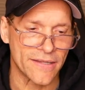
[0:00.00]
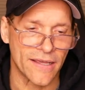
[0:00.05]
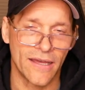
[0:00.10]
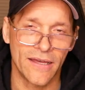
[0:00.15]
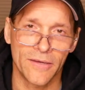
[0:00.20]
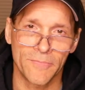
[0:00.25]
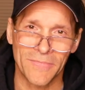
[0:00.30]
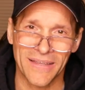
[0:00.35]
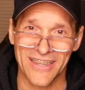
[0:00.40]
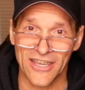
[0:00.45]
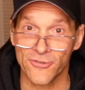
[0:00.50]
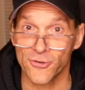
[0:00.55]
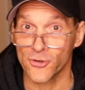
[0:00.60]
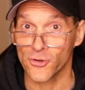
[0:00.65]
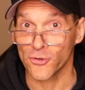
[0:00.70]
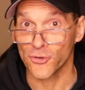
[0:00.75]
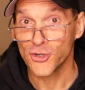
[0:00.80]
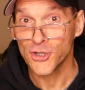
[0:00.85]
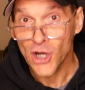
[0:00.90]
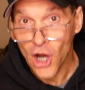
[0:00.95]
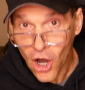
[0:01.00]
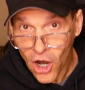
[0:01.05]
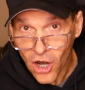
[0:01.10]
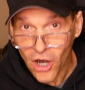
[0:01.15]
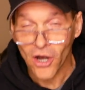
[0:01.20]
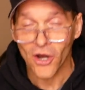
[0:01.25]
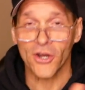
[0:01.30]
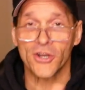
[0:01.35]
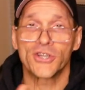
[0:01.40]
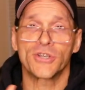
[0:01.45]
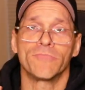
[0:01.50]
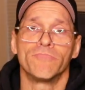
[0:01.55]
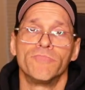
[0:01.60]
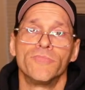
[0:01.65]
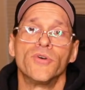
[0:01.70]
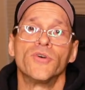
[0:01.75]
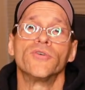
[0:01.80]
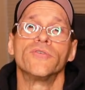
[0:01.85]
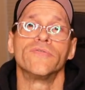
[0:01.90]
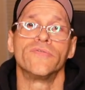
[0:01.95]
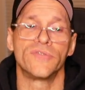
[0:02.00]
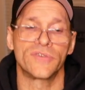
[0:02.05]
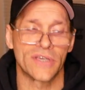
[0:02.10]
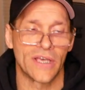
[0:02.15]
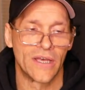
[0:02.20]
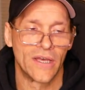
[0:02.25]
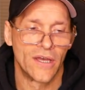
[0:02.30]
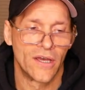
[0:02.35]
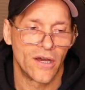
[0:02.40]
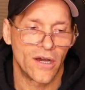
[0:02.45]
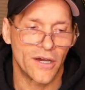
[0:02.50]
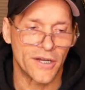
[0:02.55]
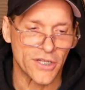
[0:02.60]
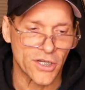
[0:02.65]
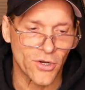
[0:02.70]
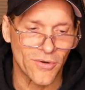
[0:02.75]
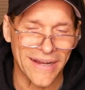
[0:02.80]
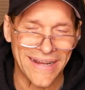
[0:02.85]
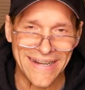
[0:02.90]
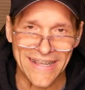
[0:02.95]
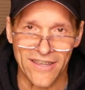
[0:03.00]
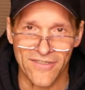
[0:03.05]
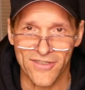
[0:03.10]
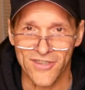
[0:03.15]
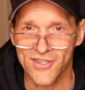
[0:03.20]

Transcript: Electrical charge moves on a gradient.